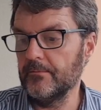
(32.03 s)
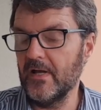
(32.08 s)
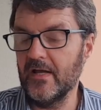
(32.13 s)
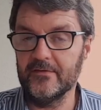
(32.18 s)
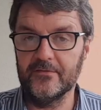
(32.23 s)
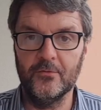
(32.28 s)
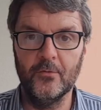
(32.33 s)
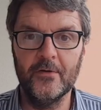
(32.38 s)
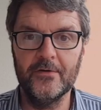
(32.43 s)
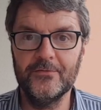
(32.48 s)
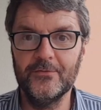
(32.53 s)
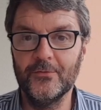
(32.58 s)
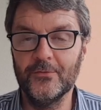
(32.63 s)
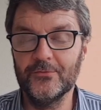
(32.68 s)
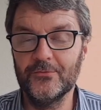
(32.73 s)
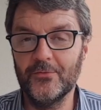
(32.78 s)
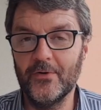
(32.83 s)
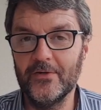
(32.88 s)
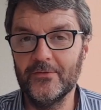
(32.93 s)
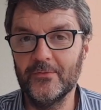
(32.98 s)
as long as you
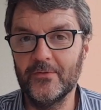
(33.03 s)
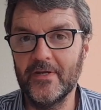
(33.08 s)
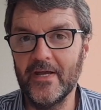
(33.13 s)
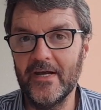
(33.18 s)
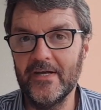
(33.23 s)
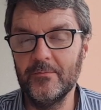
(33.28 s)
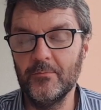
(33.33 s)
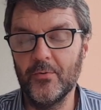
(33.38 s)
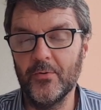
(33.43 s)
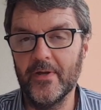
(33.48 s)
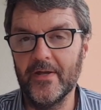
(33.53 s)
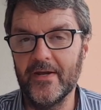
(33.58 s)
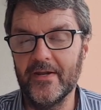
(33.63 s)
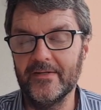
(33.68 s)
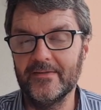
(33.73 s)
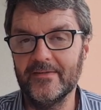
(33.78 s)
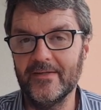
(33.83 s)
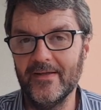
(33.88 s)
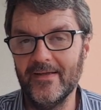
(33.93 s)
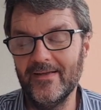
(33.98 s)
don't try to calibrate
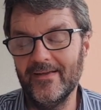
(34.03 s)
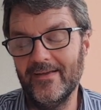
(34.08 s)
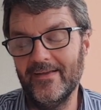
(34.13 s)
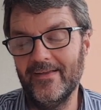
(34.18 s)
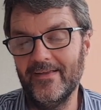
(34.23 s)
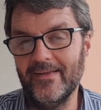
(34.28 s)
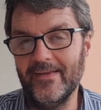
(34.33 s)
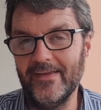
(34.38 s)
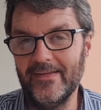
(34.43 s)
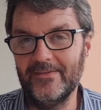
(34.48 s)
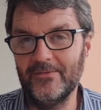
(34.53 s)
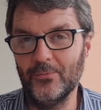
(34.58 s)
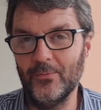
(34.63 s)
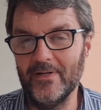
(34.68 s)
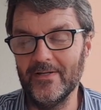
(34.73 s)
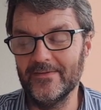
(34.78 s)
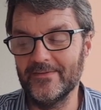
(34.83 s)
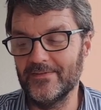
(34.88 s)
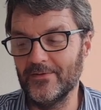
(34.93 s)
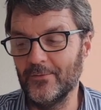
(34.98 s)
it, it
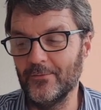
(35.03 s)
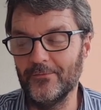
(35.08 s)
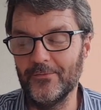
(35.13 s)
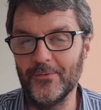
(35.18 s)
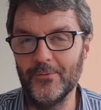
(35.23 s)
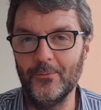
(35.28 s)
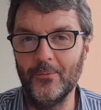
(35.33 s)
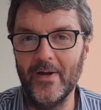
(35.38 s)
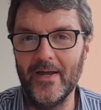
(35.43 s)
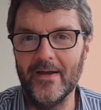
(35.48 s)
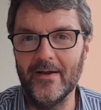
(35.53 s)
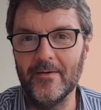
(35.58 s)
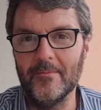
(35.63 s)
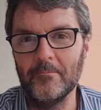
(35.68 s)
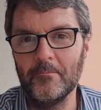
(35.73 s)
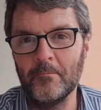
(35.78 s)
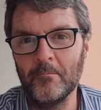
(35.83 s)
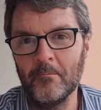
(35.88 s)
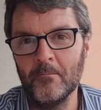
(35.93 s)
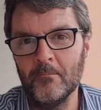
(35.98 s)
will serve you well.
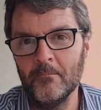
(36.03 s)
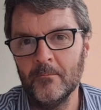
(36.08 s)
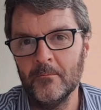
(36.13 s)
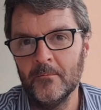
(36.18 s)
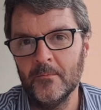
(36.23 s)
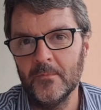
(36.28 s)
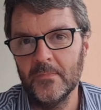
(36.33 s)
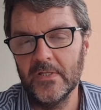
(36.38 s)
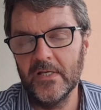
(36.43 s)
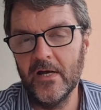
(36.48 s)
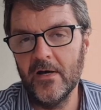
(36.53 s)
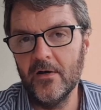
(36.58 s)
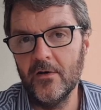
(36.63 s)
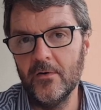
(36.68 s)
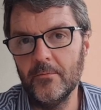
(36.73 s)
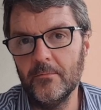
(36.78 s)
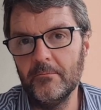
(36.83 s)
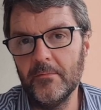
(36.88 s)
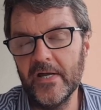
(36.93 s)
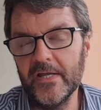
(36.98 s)

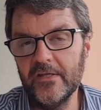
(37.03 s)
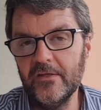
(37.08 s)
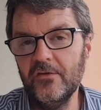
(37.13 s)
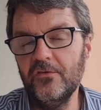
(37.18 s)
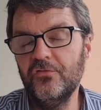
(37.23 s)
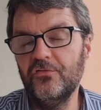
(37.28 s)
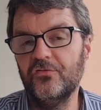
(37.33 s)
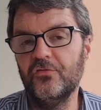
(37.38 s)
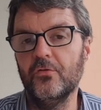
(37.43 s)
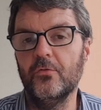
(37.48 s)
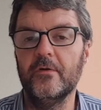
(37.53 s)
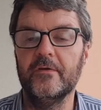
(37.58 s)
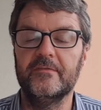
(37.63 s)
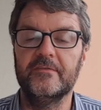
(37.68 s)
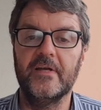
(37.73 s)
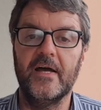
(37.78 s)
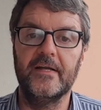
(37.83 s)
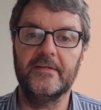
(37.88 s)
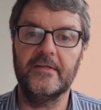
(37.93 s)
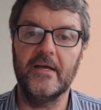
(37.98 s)
Now, my issue is
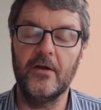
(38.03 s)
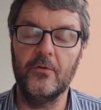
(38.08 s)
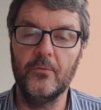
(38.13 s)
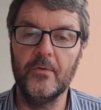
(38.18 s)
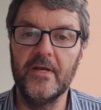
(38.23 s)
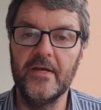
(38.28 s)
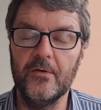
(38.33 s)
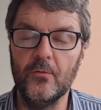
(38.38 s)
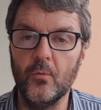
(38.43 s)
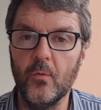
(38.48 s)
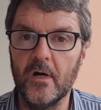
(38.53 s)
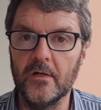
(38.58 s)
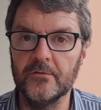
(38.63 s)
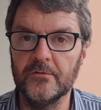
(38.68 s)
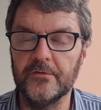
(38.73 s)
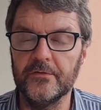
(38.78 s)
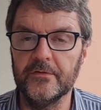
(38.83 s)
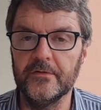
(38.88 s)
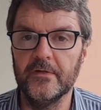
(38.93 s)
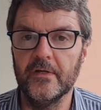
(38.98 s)
that I really
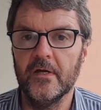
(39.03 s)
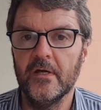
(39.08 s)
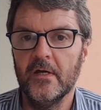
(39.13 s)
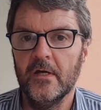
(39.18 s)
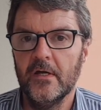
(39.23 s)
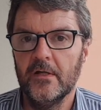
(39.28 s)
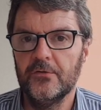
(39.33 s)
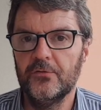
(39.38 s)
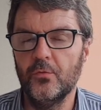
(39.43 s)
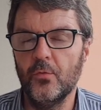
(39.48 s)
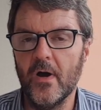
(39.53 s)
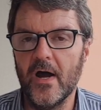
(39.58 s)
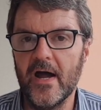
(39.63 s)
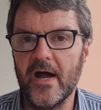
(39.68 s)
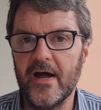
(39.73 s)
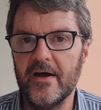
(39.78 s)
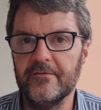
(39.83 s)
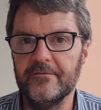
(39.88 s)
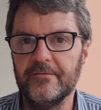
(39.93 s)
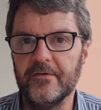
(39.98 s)
wanted to
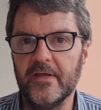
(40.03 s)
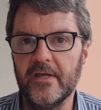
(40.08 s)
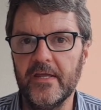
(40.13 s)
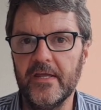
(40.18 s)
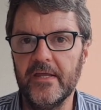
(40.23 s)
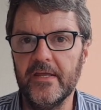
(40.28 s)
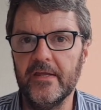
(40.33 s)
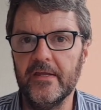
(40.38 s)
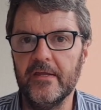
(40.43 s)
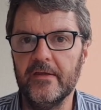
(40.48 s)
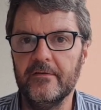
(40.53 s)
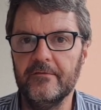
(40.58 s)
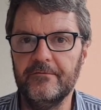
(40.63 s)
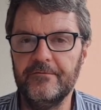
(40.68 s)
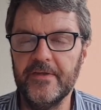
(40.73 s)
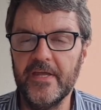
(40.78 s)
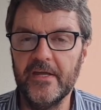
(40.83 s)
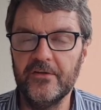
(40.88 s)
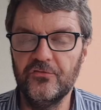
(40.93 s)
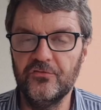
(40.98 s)
have a
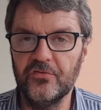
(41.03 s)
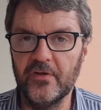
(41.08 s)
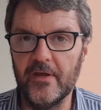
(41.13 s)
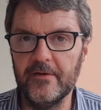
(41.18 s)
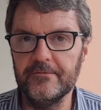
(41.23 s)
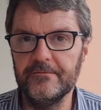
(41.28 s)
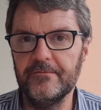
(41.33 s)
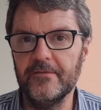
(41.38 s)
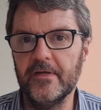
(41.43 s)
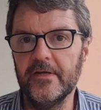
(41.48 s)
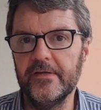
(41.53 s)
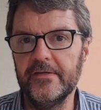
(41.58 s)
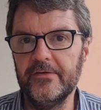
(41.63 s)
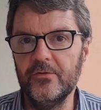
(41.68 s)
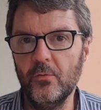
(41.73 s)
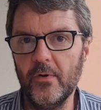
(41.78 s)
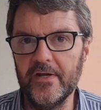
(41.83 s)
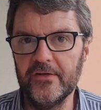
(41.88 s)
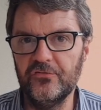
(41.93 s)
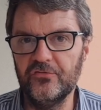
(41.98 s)
VHF,
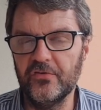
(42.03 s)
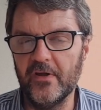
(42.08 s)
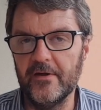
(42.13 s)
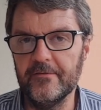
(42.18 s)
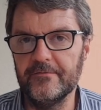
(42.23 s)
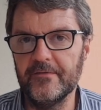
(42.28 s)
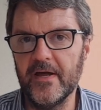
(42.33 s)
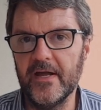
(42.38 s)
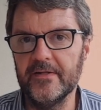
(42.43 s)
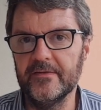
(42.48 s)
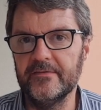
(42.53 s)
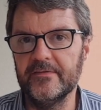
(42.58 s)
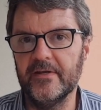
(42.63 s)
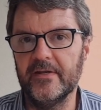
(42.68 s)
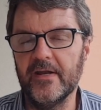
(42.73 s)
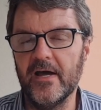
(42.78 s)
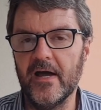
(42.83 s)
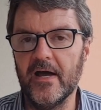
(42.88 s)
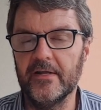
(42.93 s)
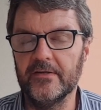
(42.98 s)
UHF
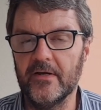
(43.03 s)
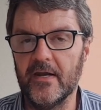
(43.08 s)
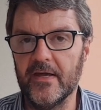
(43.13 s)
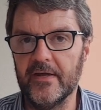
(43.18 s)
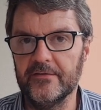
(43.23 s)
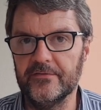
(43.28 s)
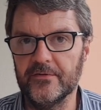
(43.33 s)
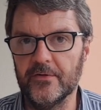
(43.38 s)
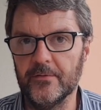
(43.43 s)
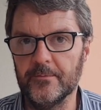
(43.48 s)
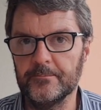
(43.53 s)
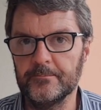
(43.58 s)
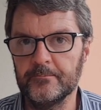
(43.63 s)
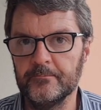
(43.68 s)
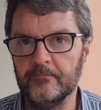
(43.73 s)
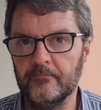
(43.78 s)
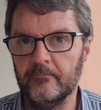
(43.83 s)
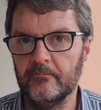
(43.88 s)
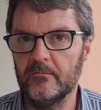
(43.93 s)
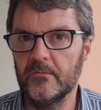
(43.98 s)
antenna analyzer.
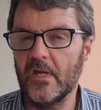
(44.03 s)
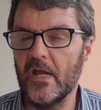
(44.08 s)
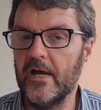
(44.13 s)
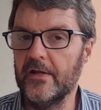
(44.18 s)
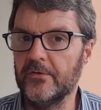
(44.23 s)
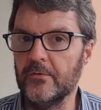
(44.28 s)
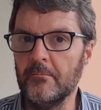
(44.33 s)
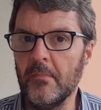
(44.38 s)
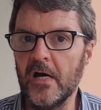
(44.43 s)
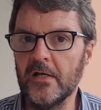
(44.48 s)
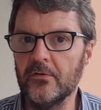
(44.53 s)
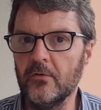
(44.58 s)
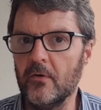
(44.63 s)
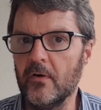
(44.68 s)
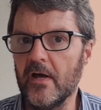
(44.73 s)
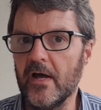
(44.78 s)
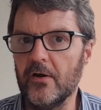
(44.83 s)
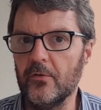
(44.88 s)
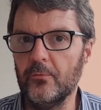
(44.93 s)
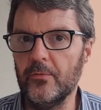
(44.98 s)
And the
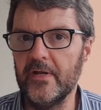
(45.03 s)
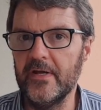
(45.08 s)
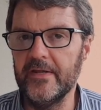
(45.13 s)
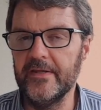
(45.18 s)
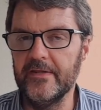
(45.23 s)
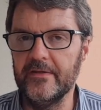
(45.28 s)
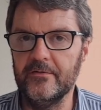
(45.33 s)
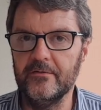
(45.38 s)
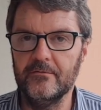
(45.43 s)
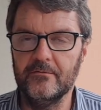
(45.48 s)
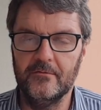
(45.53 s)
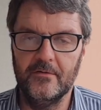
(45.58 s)
model I really